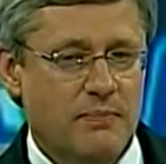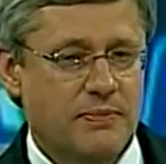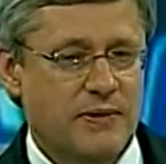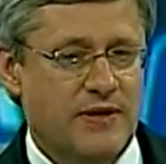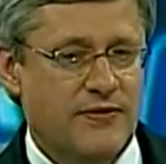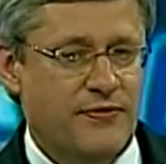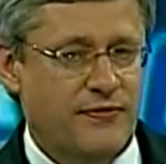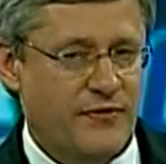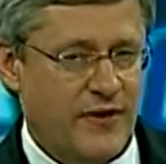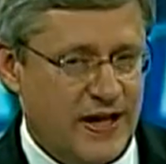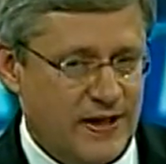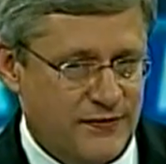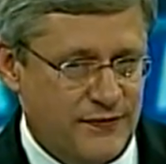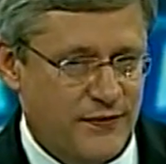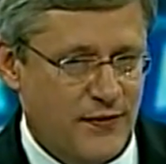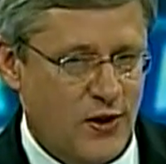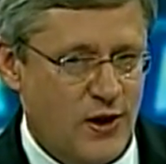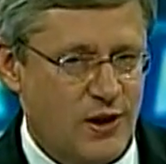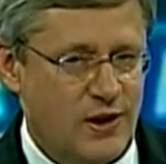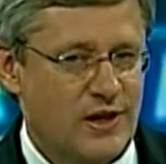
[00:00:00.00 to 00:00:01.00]
be
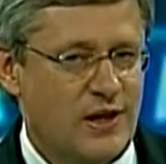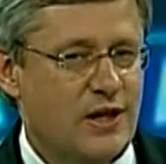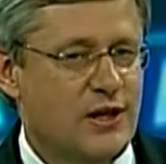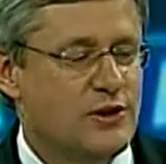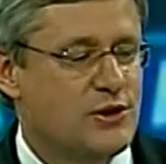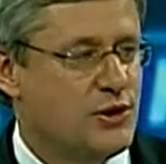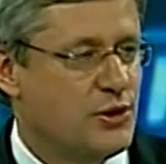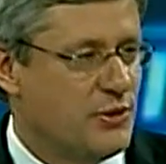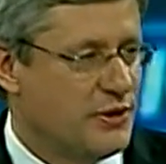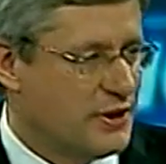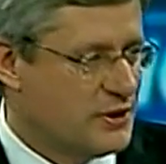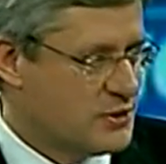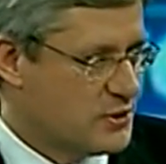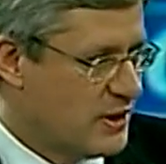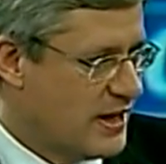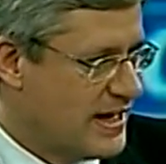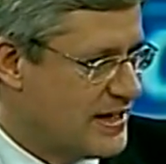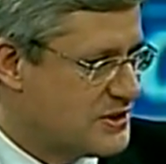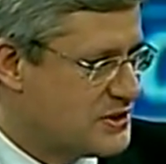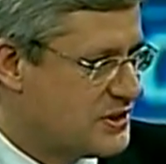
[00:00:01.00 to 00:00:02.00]
faithful to the
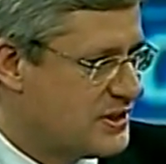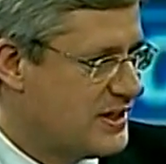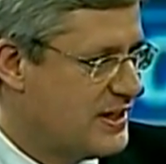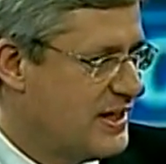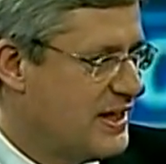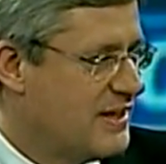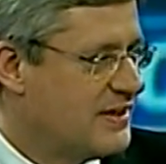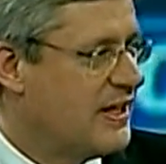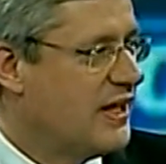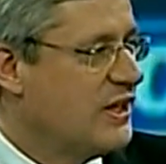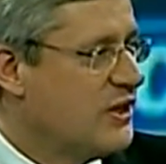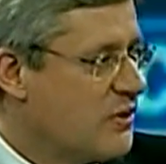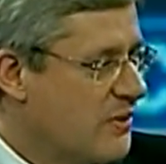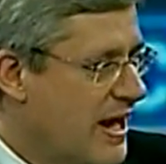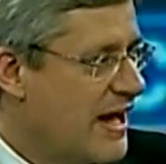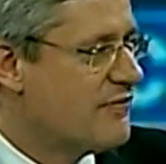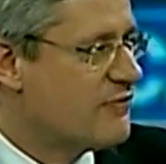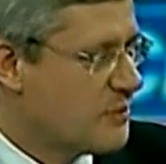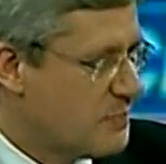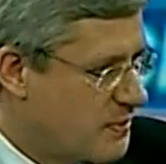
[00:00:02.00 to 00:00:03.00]
trust that you
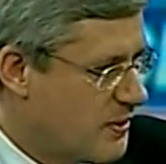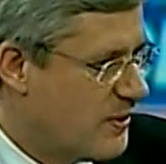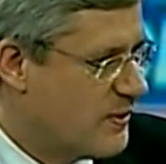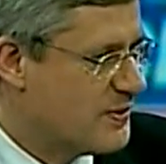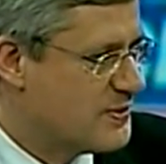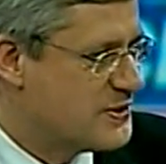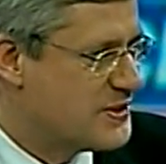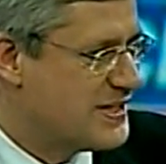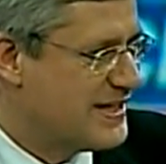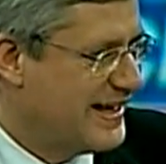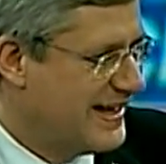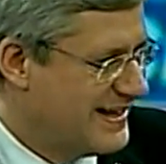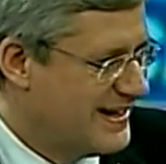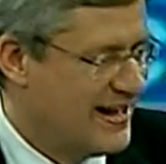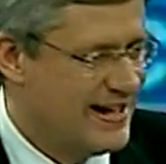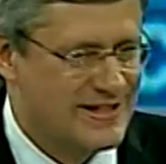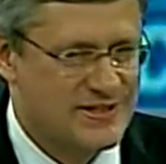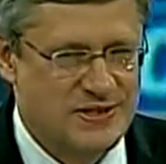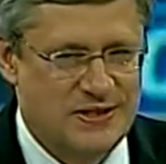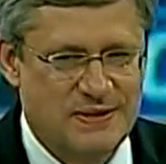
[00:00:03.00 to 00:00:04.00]
have reposed in
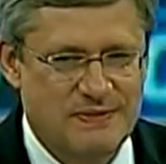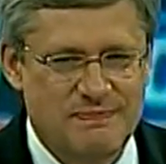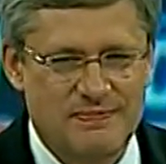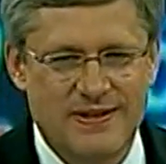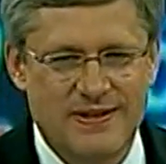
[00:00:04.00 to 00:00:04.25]
us.